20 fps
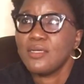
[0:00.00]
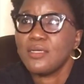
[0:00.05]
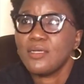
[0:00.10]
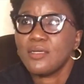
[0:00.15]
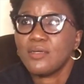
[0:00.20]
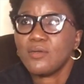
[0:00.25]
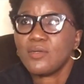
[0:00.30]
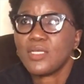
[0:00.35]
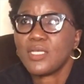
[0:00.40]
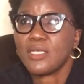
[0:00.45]

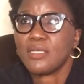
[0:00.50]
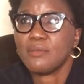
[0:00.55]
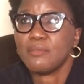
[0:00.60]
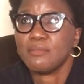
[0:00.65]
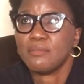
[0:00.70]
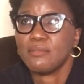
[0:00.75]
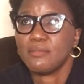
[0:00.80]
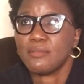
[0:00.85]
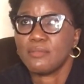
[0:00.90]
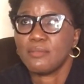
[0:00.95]
Okay,
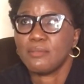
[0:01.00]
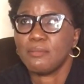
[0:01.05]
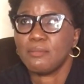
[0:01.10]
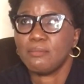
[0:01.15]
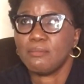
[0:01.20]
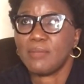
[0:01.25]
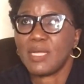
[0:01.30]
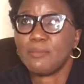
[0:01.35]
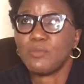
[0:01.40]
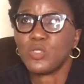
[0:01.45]

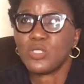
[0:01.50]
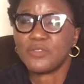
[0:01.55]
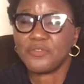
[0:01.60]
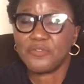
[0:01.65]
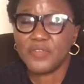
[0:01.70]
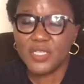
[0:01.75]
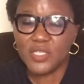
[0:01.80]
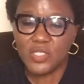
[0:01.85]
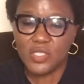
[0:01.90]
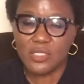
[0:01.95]
my
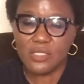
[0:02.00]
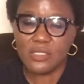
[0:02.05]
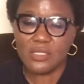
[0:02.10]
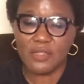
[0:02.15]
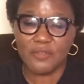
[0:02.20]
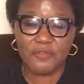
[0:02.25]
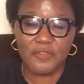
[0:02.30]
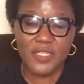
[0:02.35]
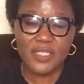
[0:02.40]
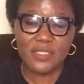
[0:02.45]
motivation, the
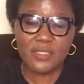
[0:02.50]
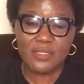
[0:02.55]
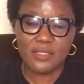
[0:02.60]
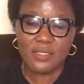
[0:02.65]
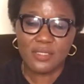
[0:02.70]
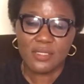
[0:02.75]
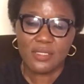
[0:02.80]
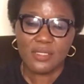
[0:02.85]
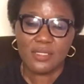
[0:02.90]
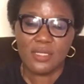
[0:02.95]
first,
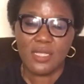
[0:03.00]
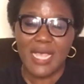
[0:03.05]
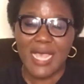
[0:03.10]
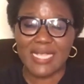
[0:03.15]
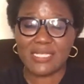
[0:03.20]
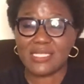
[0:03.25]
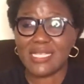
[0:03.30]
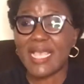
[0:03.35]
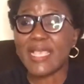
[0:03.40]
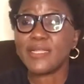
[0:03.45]

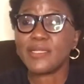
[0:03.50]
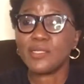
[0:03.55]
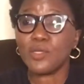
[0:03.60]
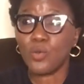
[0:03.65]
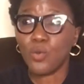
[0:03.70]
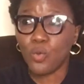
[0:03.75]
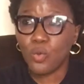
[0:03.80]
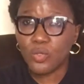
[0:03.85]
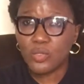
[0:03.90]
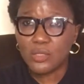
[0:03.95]
aside
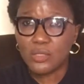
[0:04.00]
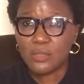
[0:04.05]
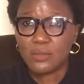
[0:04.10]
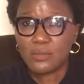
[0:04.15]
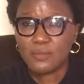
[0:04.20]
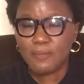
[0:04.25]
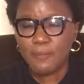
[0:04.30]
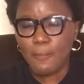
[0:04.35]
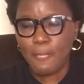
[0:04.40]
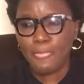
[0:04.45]
God,
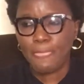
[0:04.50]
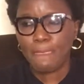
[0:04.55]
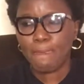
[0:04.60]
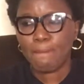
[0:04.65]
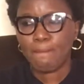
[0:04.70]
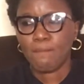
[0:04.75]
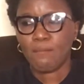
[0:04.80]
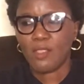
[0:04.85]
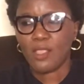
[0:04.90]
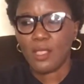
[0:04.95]

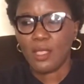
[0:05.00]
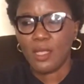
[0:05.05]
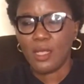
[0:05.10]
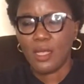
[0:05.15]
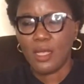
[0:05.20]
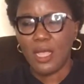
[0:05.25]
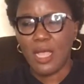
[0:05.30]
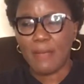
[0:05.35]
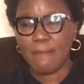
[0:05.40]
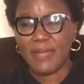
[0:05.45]

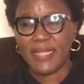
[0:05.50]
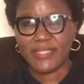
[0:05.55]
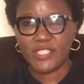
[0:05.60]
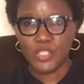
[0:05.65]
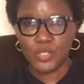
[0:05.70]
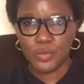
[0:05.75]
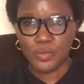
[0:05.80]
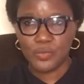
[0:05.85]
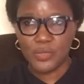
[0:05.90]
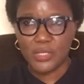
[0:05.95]
are my
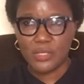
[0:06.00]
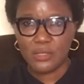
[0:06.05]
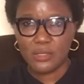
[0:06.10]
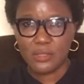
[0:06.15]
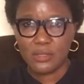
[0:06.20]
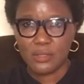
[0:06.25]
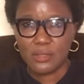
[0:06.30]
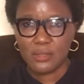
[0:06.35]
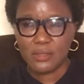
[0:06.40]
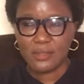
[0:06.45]
children,
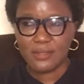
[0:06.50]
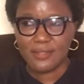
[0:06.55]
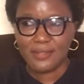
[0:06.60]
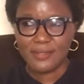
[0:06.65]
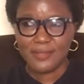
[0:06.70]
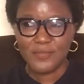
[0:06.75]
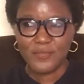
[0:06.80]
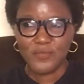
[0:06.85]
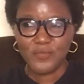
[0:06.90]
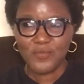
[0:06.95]

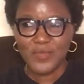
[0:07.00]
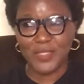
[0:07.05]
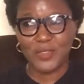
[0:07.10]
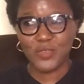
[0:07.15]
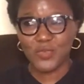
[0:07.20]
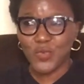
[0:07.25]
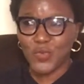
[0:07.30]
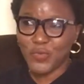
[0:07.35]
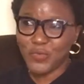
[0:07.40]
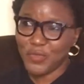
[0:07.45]
the
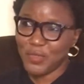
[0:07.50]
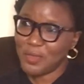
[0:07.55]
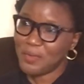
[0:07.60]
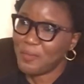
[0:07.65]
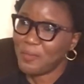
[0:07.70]
two of you.